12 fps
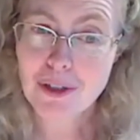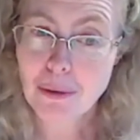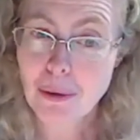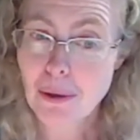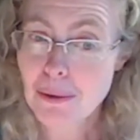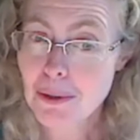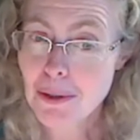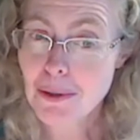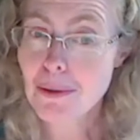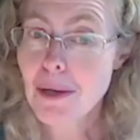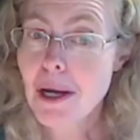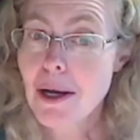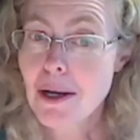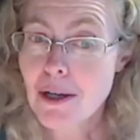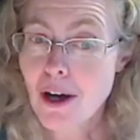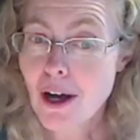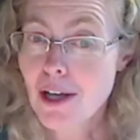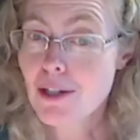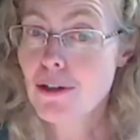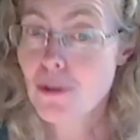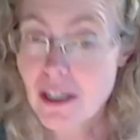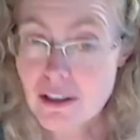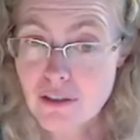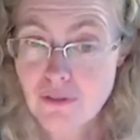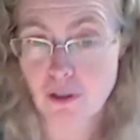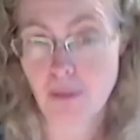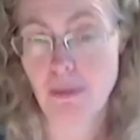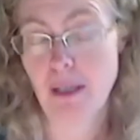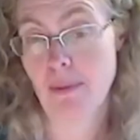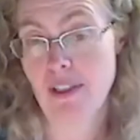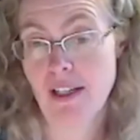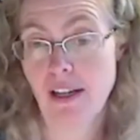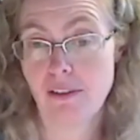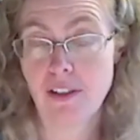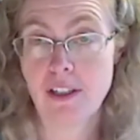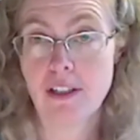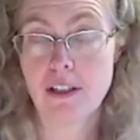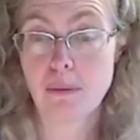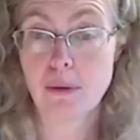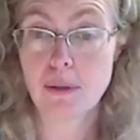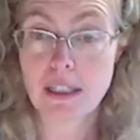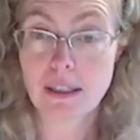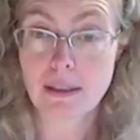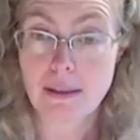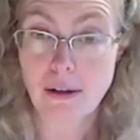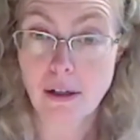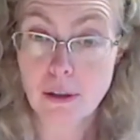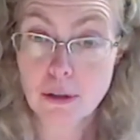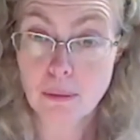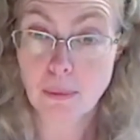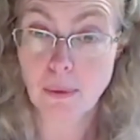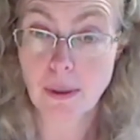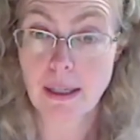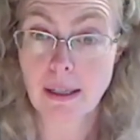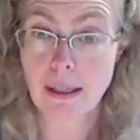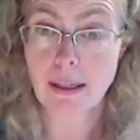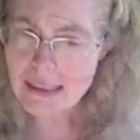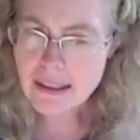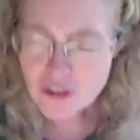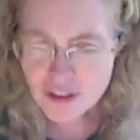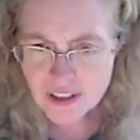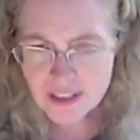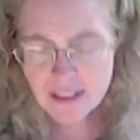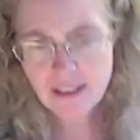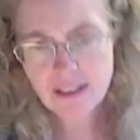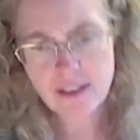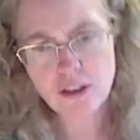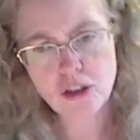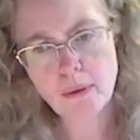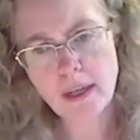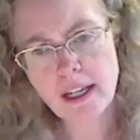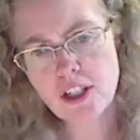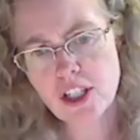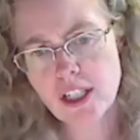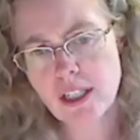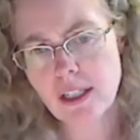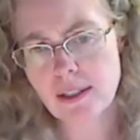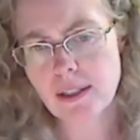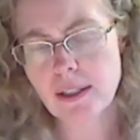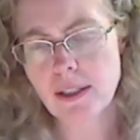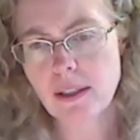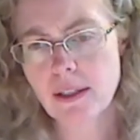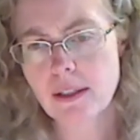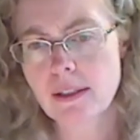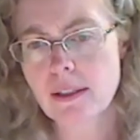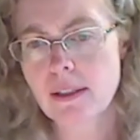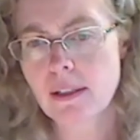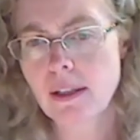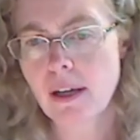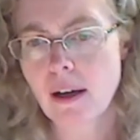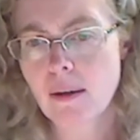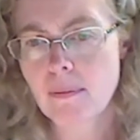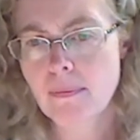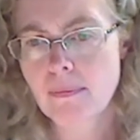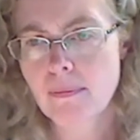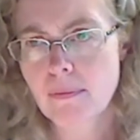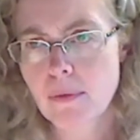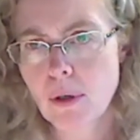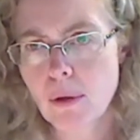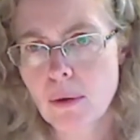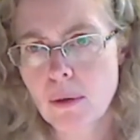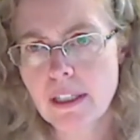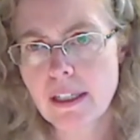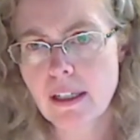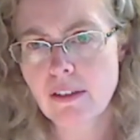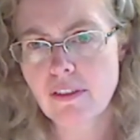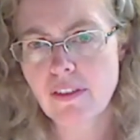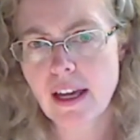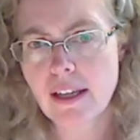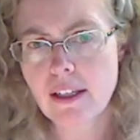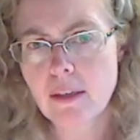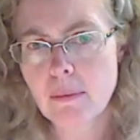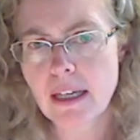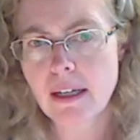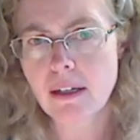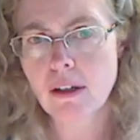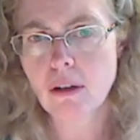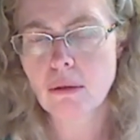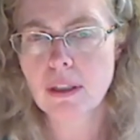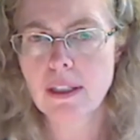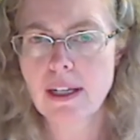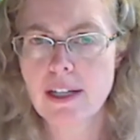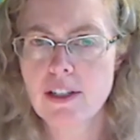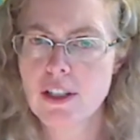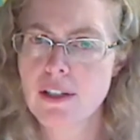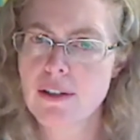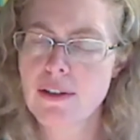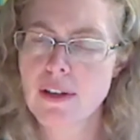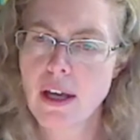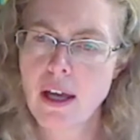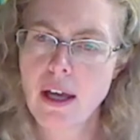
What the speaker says: quote, to not transform himself into Putin's altar boy. The interesting situation is that this cooling of ecumenical relations